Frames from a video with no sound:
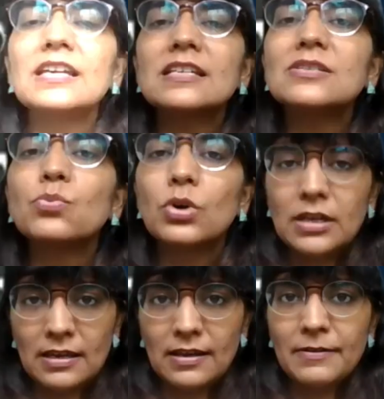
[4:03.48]
he is
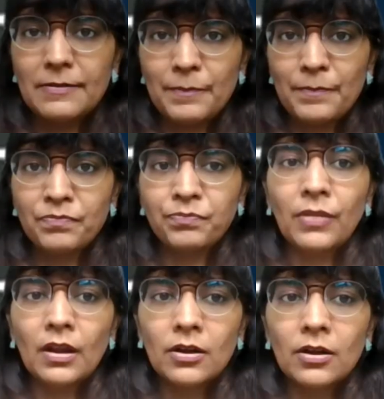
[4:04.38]
working.
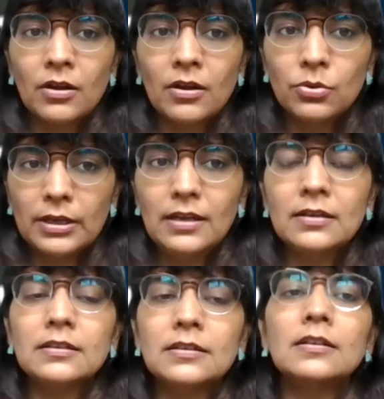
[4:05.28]
Okay.
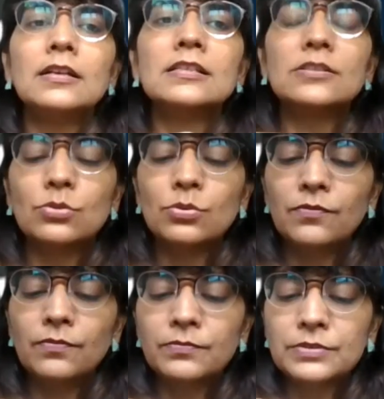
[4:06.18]
So
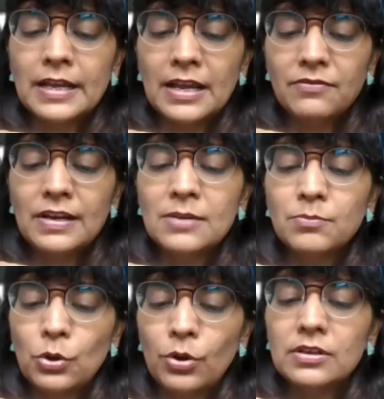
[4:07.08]
every
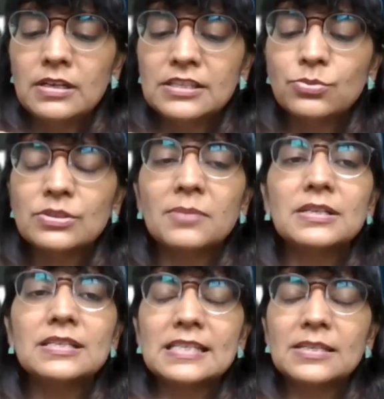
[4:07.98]
employer needs to
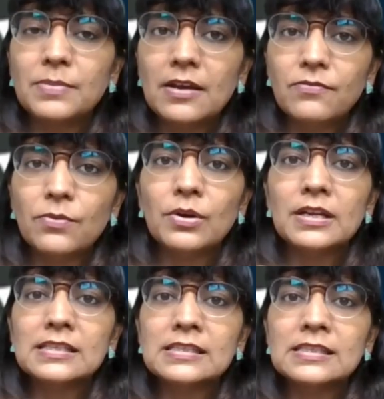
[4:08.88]
submit CPF for
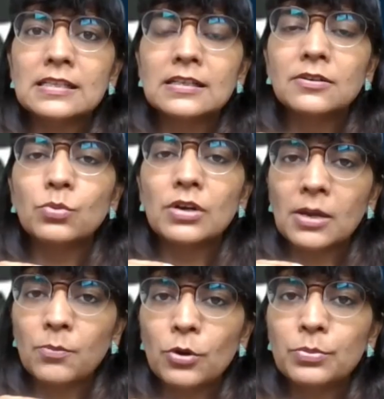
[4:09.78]
its
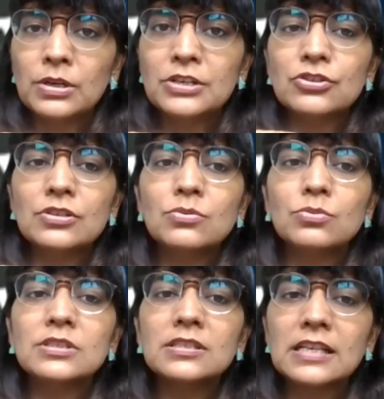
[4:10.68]
working population
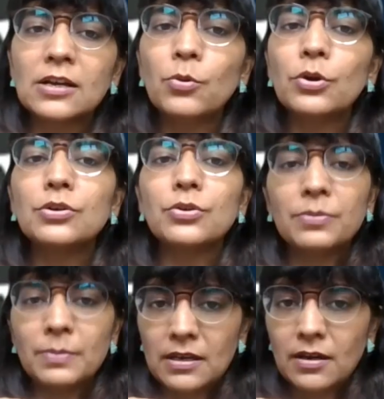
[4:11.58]
who's a Singaporean
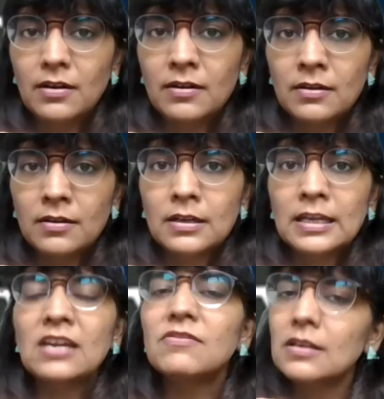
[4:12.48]
or a PR.
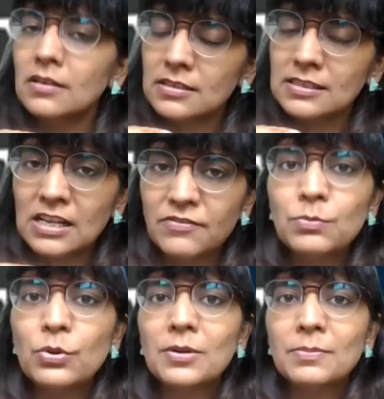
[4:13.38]
Even
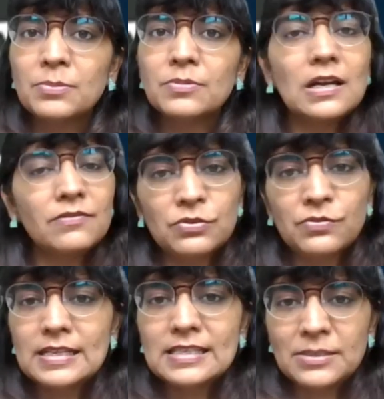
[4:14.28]
self-employed people have to
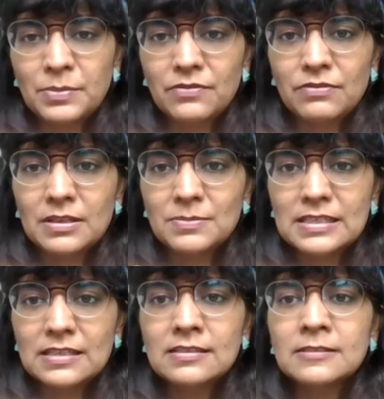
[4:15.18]
file CPF for
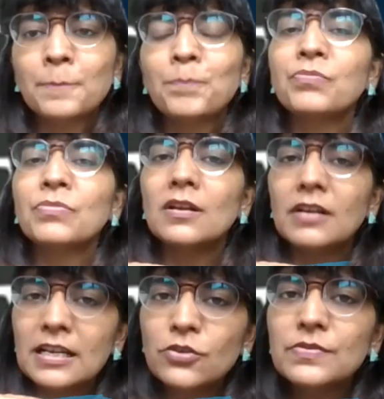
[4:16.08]
themselves. The
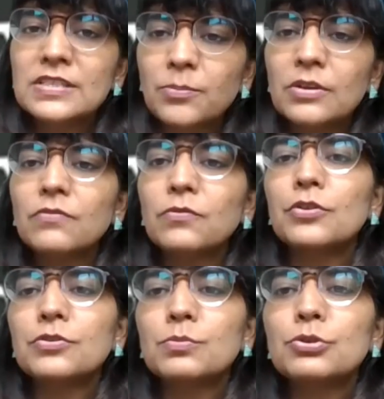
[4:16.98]
rate of CPF
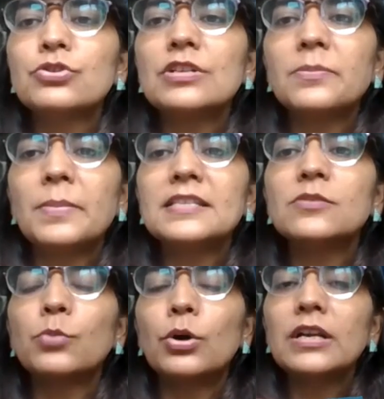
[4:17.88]
contribution
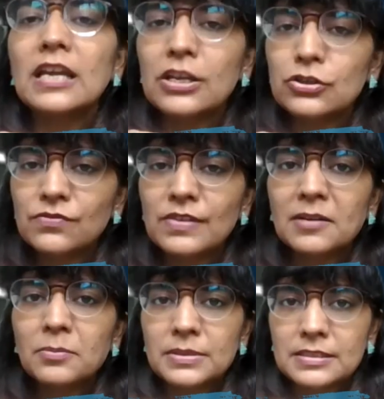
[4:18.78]
depends upon age of
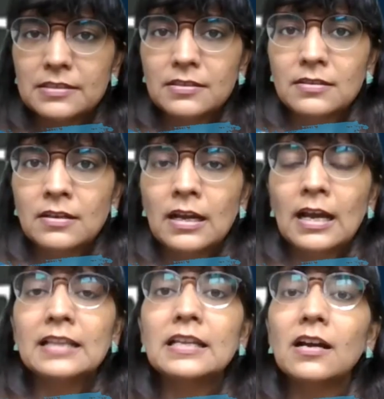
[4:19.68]
that person.
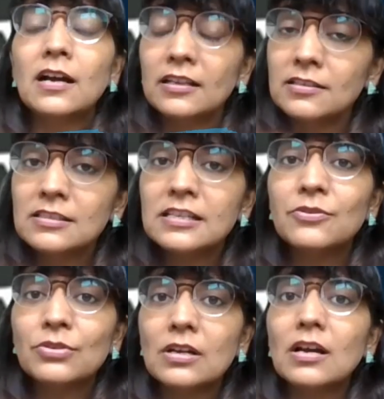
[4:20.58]
And there are other
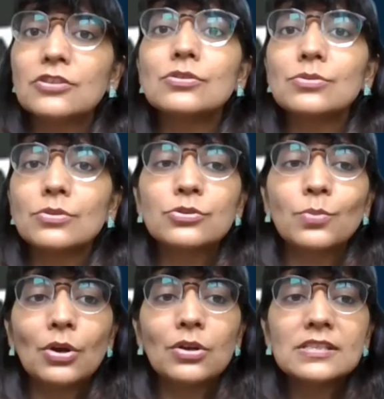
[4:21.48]
statutory deductions
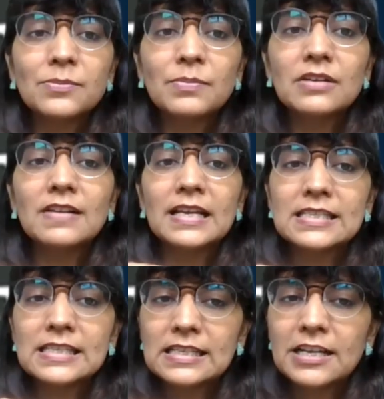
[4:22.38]
also beyond CPF,
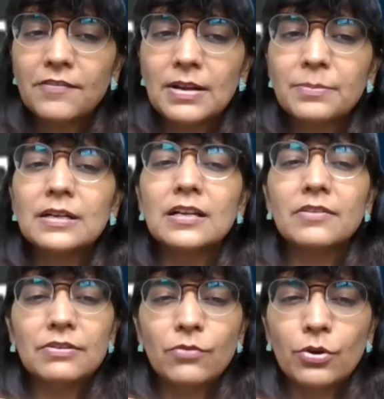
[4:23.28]
like skill development
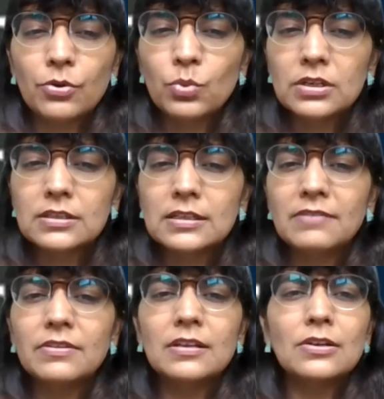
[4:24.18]
levy, foreign worker
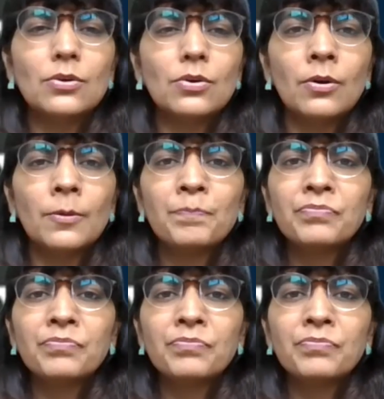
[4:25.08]
levy, or